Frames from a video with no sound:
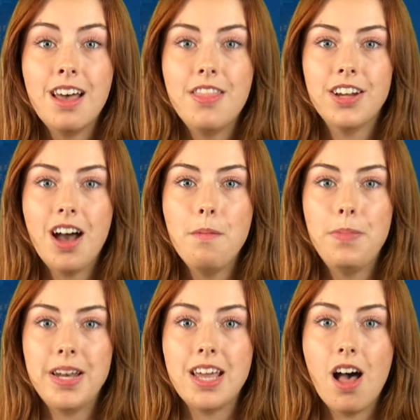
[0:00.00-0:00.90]
The
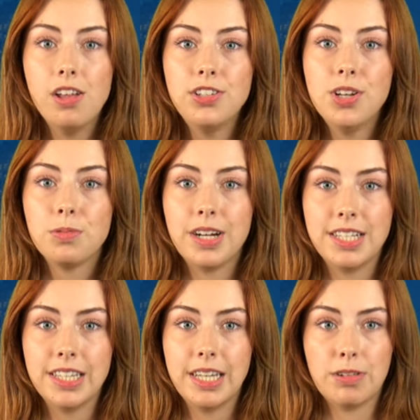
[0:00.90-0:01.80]
company also
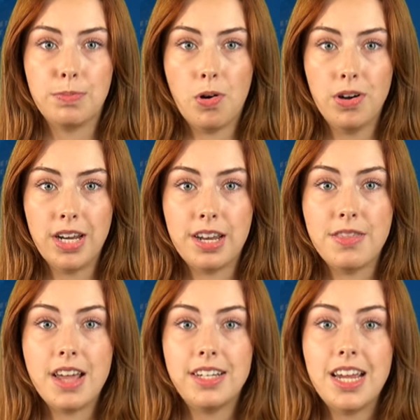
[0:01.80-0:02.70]
recently
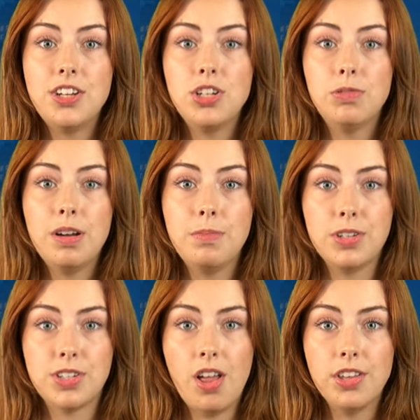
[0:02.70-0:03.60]
reported that interim
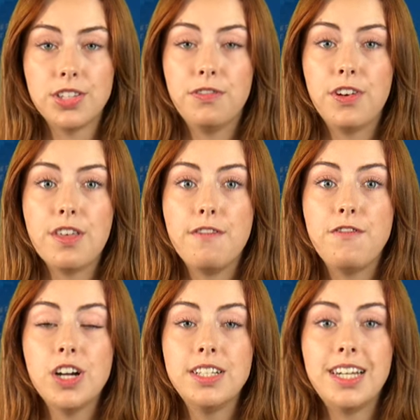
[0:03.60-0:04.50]
results for the
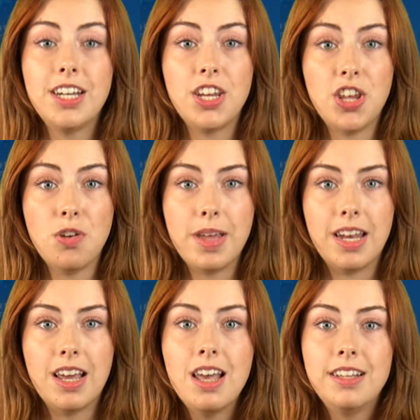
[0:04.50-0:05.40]
first in
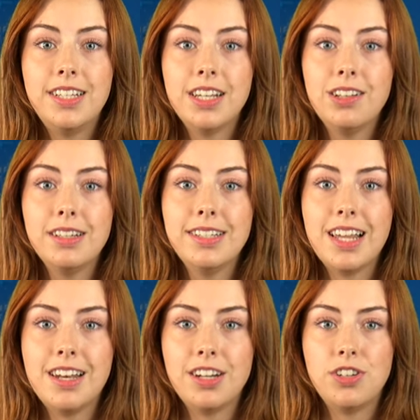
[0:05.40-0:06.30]
human single
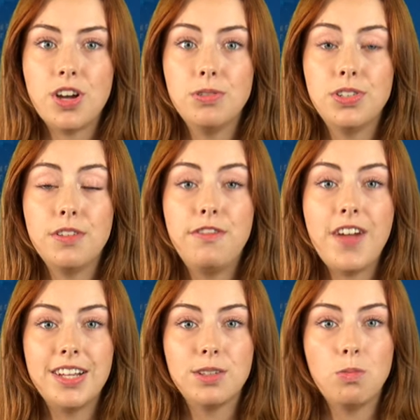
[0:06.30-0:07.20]
ascending dose
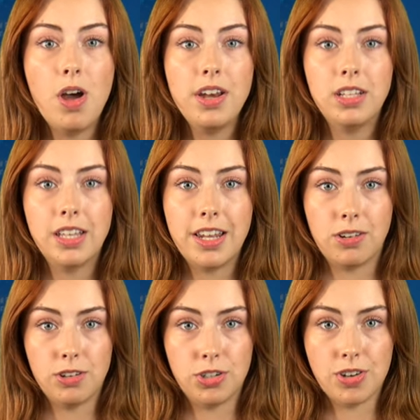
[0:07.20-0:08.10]
phase 1
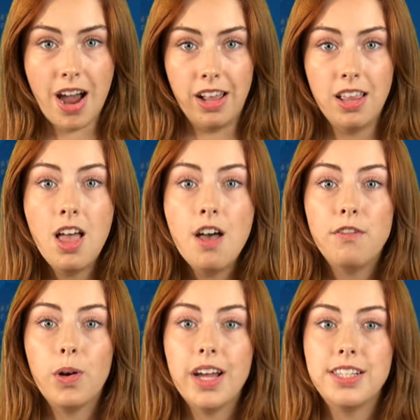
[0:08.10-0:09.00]
clinical trial
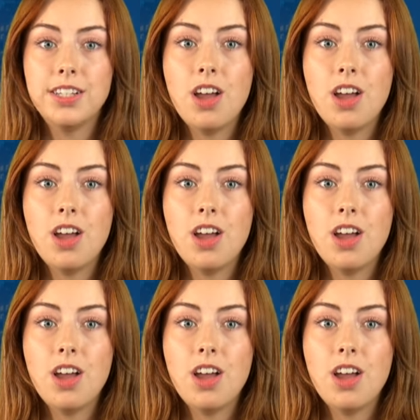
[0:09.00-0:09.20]
for its